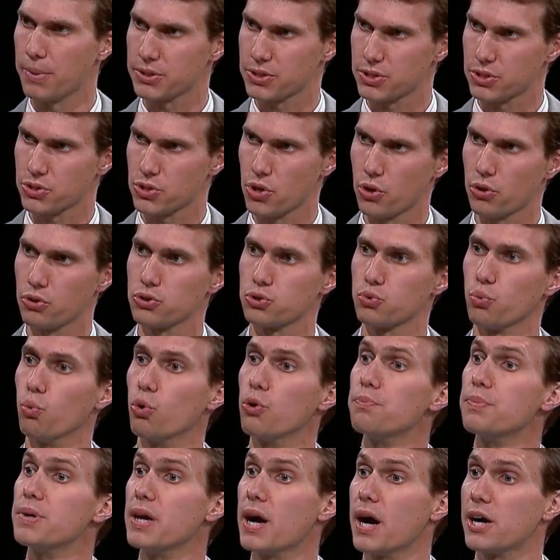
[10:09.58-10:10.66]
business owners,
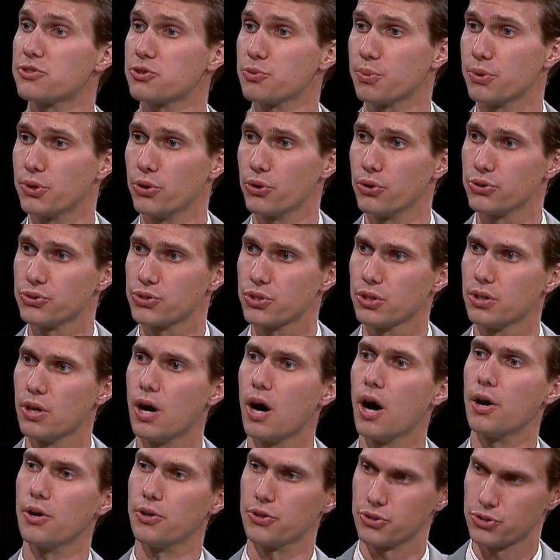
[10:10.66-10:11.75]
would-be entrepreneurs
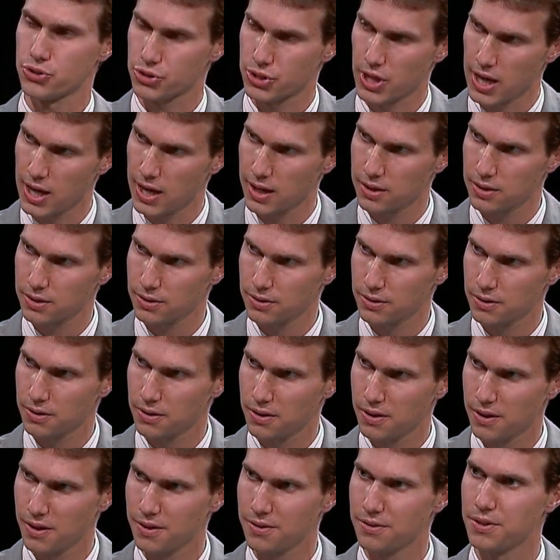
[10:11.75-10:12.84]
understand
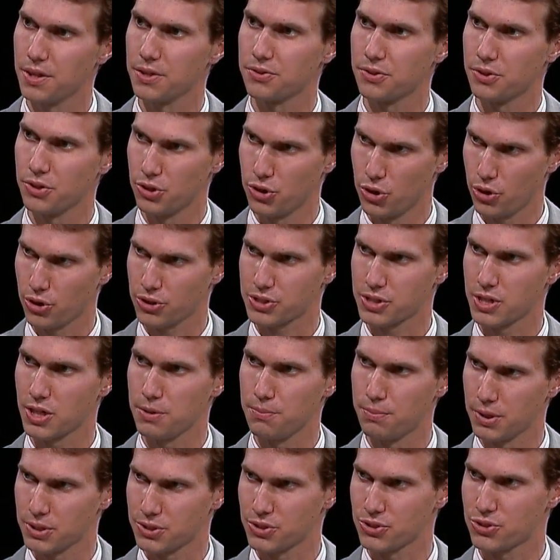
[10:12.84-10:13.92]
that the New York City
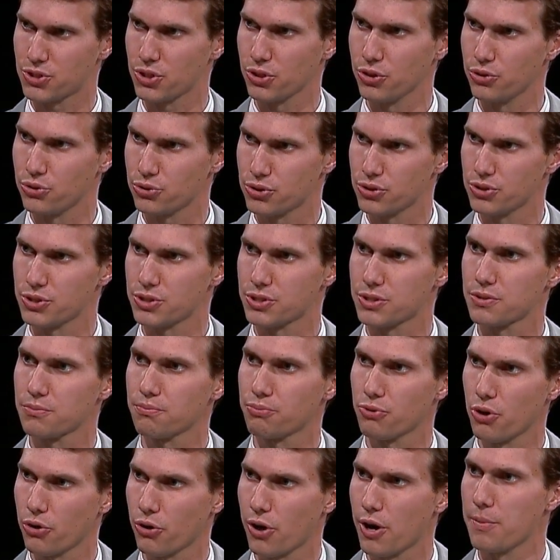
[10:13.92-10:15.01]
Business Solutions
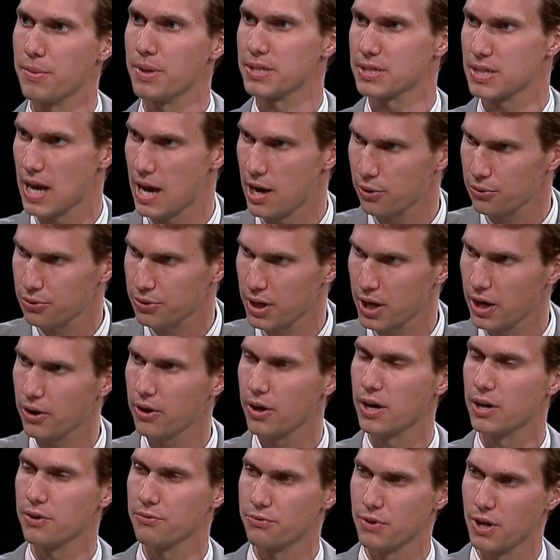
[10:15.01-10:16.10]
Program is out there
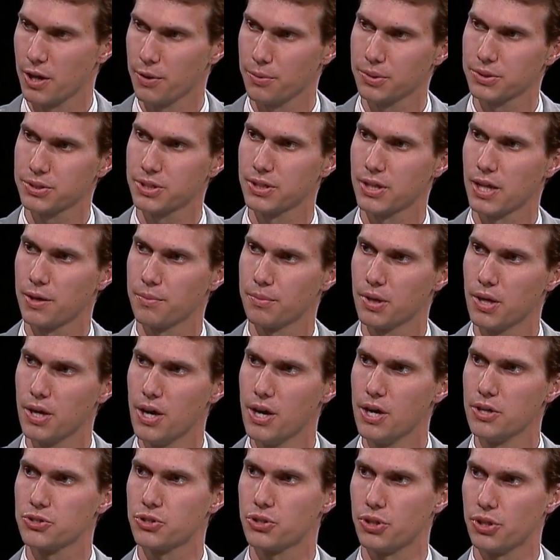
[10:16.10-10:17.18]
and available to them
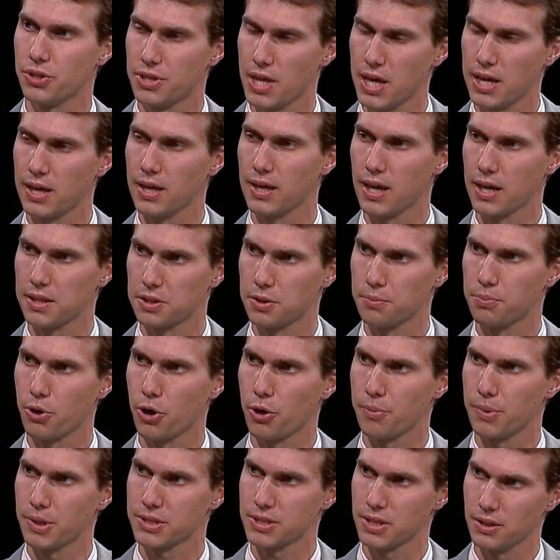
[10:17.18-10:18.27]
so that they can get the
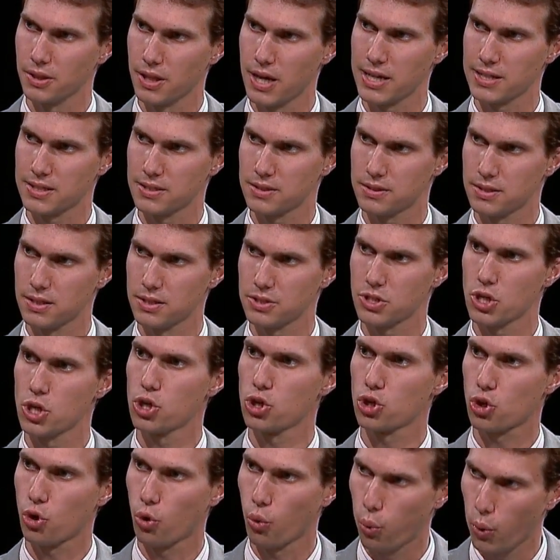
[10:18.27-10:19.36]
permits and licenses
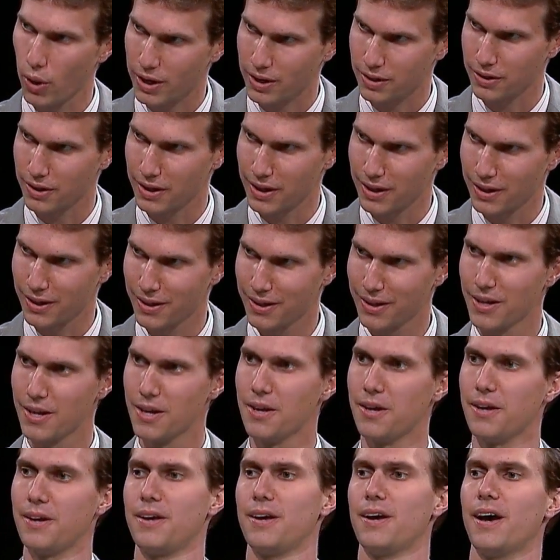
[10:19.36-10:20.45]
quickly
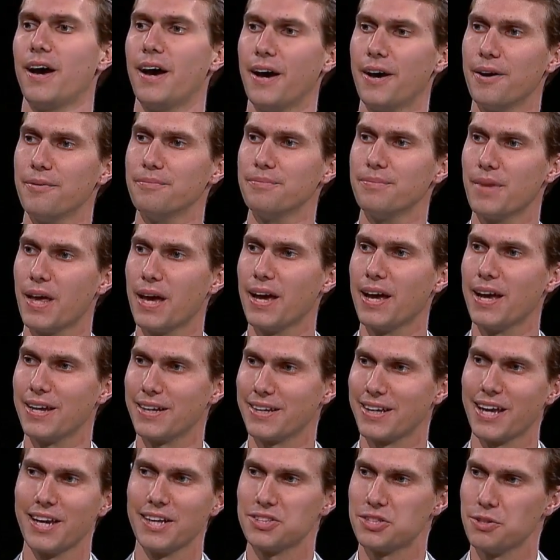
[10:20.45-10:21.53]

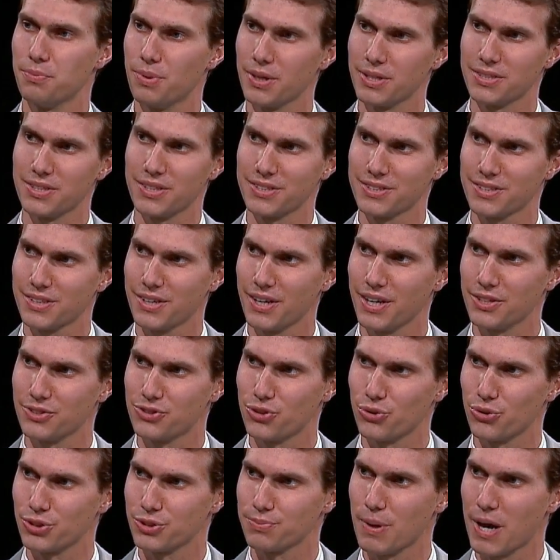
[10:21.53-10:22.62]
and get into business as
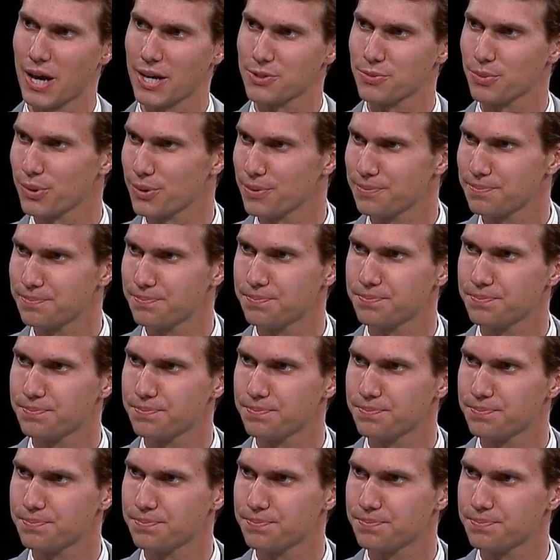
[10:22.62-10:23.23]
soon as possible.